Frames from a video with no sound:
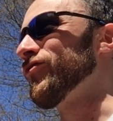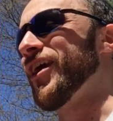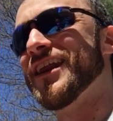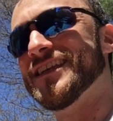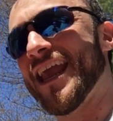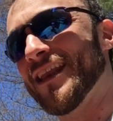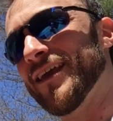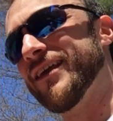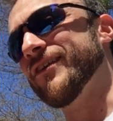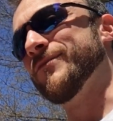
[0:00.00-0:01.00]
rate data
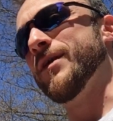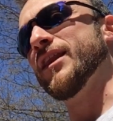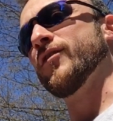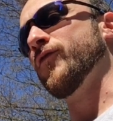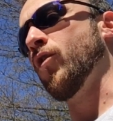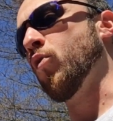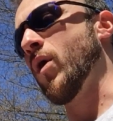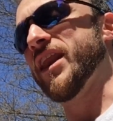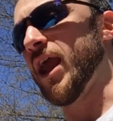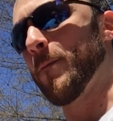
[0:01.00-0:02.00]
is meaningful
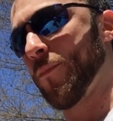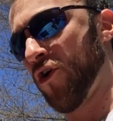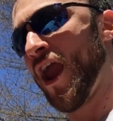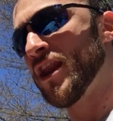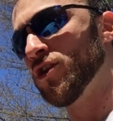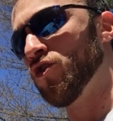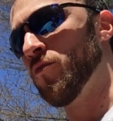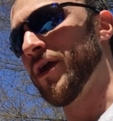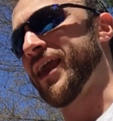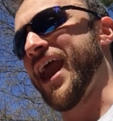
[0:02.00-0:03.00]
when a brand new
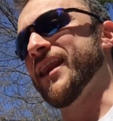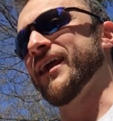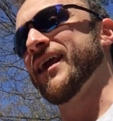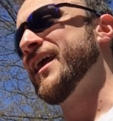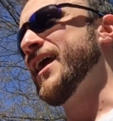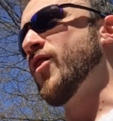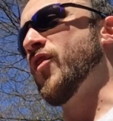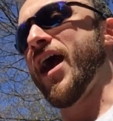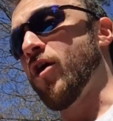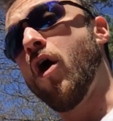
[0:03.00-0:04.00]
mechanic
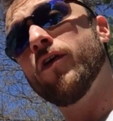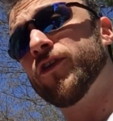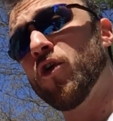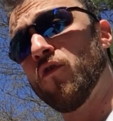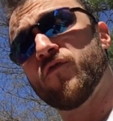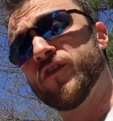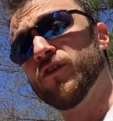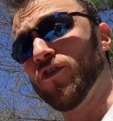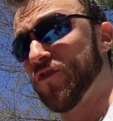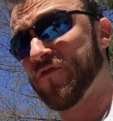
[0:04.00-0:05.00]
that also
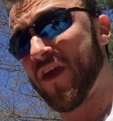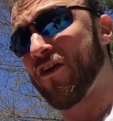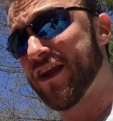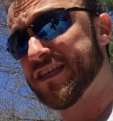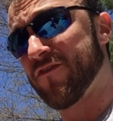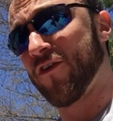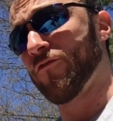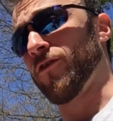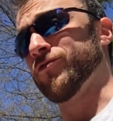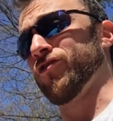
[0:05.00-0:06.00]
feels very different
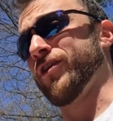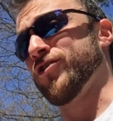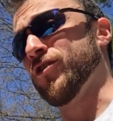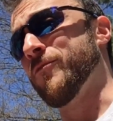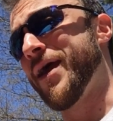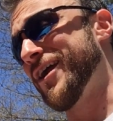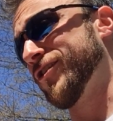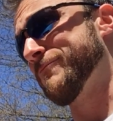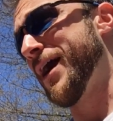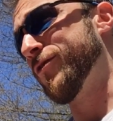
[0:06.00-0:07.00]
from traditional
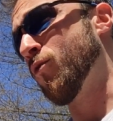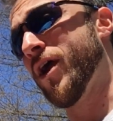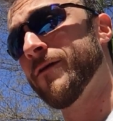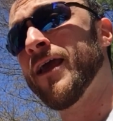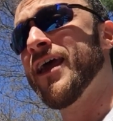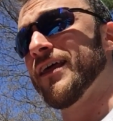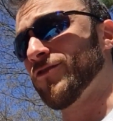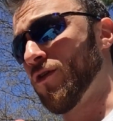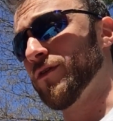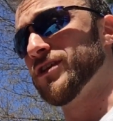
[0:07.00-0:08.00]
Magic, by the way. That's
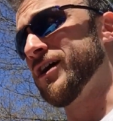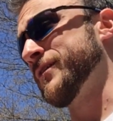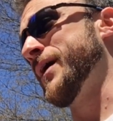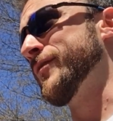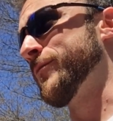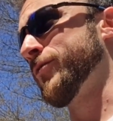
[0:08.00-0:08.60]
what we talked about in the